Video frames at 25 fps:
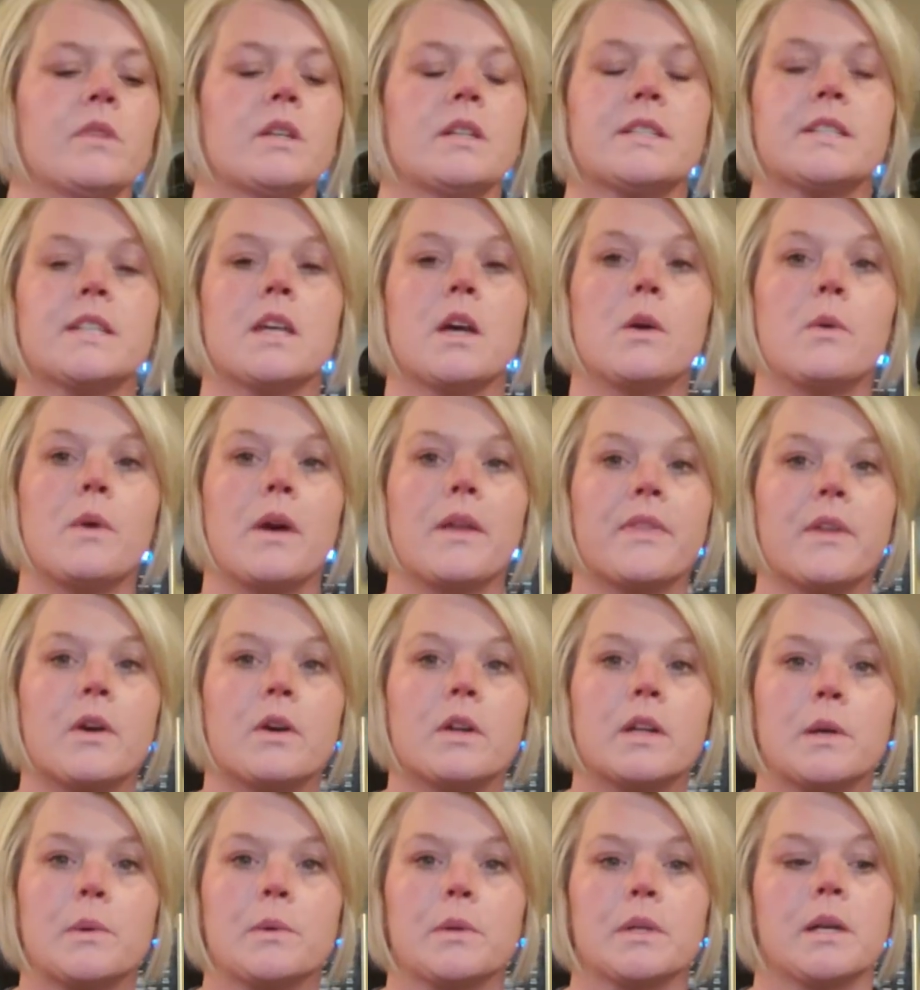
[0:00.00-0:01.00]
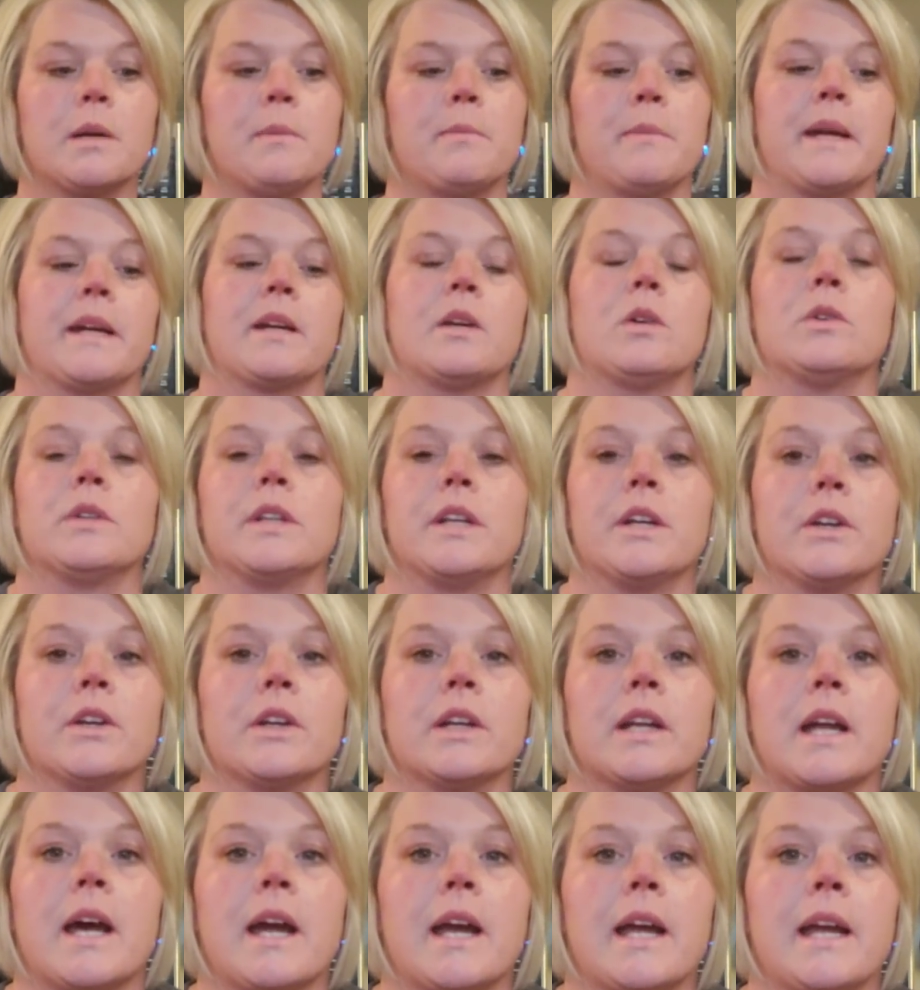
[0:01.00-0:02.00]
So I thought I would come back on here
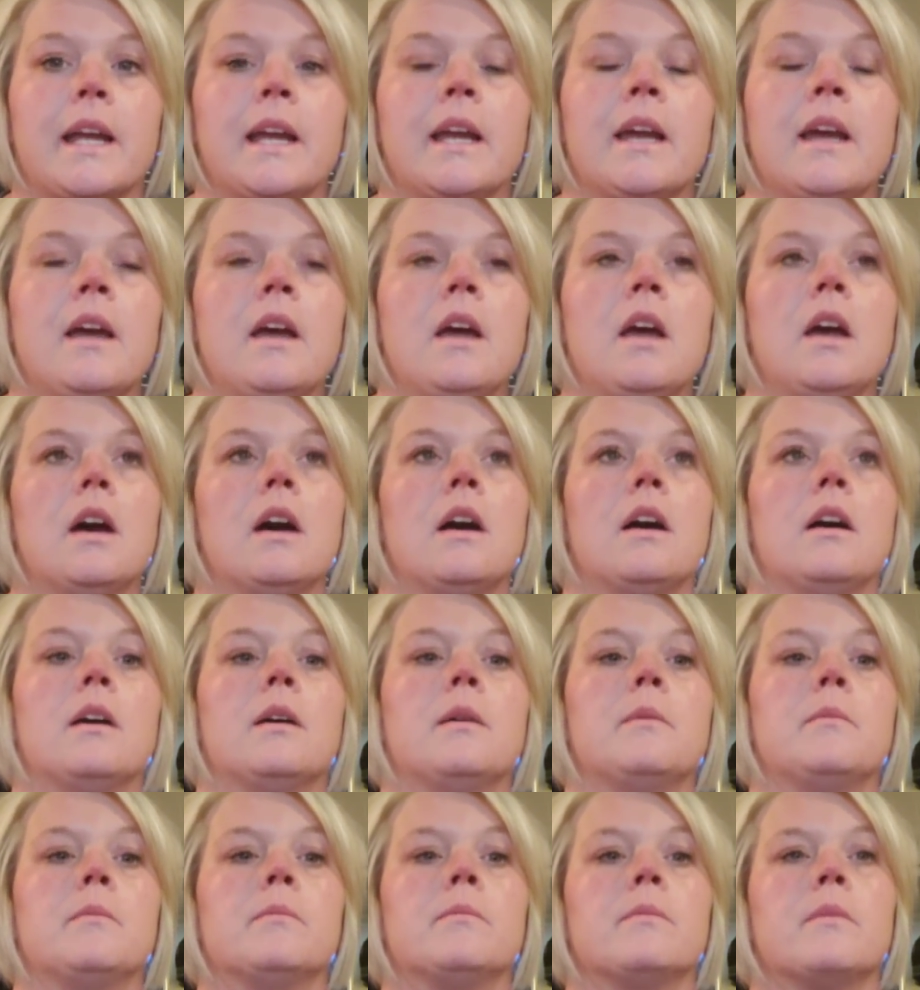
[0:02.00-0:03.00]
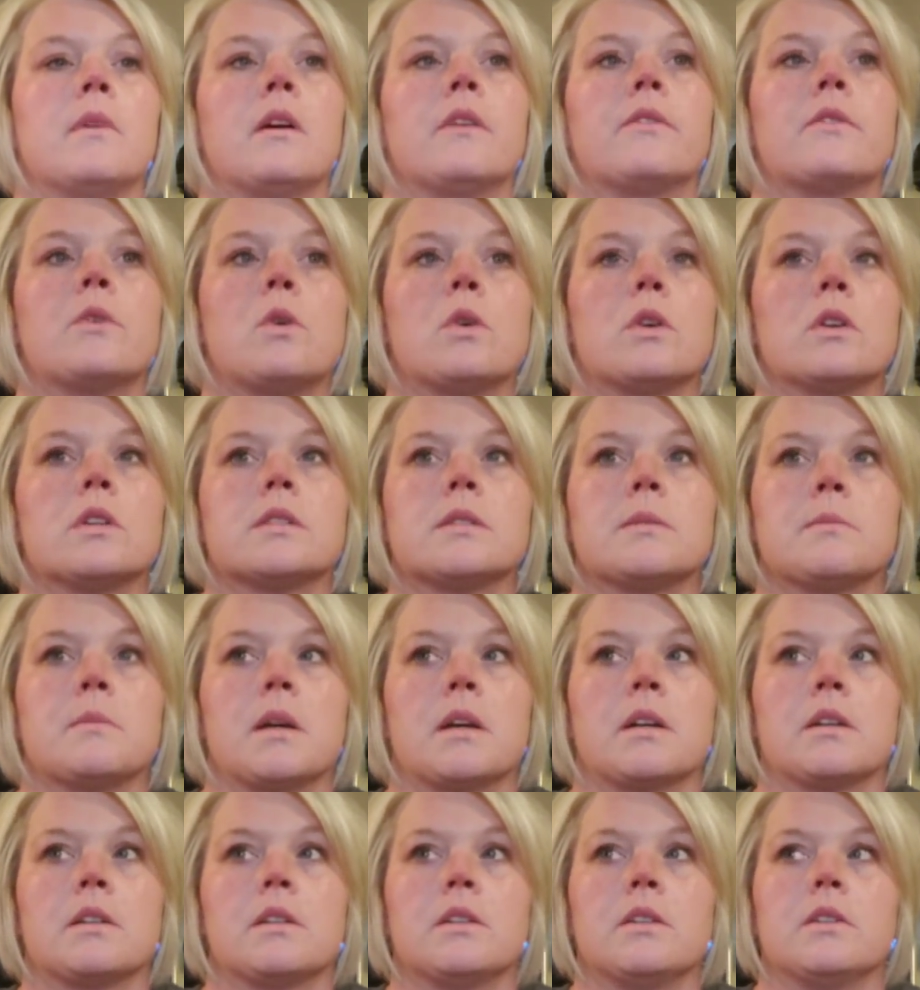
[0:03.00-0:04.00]
tonight. Of course, I'm
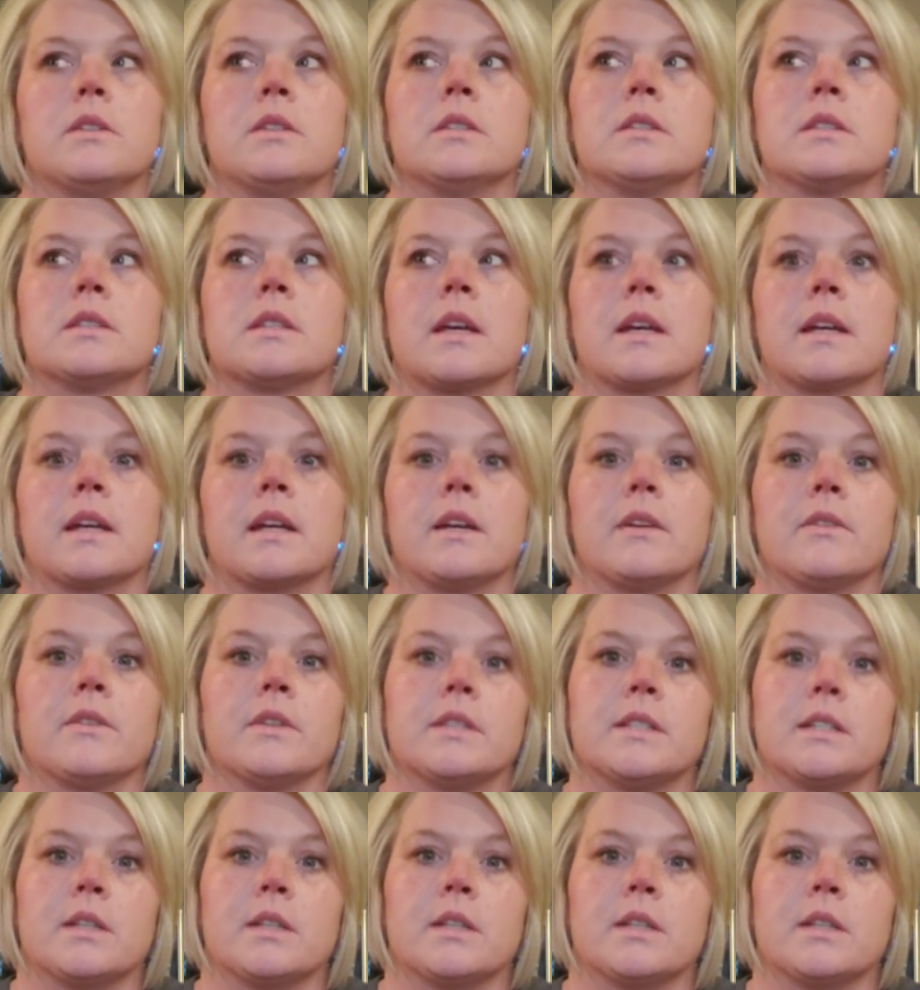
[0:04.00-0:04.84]
not going to do this like every